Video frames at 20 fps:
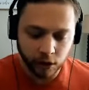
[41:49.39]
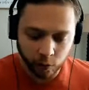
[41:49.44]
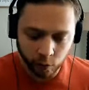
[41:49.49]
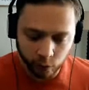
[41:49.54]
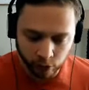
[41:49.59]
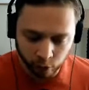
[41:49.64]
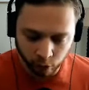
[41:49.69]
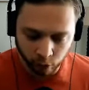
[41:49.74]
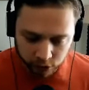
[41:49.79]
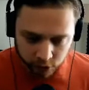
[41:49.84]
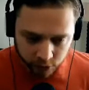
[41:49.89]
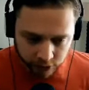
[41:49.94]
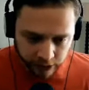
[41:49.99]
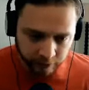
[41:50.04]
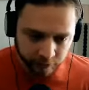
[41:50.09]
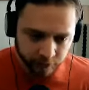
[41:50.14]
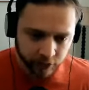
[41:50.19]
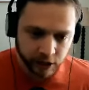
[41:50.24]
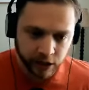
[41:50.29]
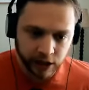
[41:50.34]
We worked with
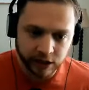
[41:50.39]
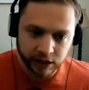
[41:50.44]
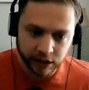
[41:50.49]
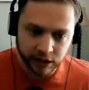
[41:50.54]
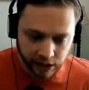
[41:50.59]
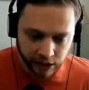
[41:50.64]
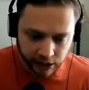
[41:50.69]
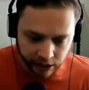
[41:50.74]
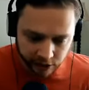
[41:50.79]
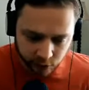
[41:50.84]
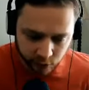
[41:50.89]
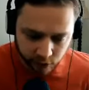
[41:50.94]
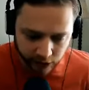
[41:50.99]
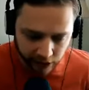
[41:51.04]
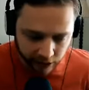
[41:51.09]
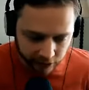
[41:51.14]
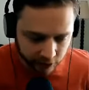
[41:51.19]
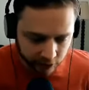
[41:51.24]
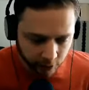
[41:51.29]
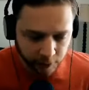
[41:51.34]
them for 90 days. We
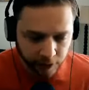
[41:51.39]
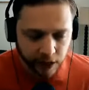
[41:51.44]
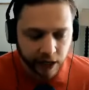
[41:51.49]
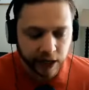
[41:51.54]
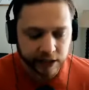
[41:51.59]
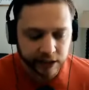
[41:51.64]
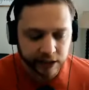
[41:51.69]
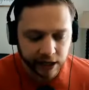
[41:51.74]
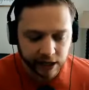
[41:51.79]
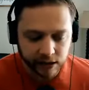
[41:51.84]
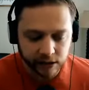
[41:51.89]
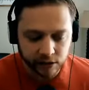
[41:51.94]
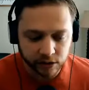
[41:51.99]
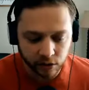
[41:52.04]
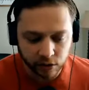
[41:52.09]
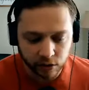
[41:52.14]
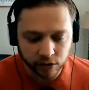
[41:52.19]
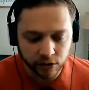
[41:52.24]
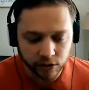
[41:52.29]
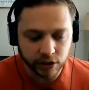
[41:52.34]
got their podcast
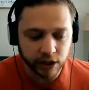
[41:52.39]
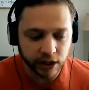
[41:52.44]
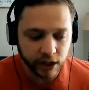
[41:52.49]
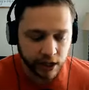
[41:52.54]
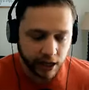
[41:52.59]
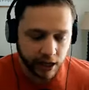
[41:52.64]
launched,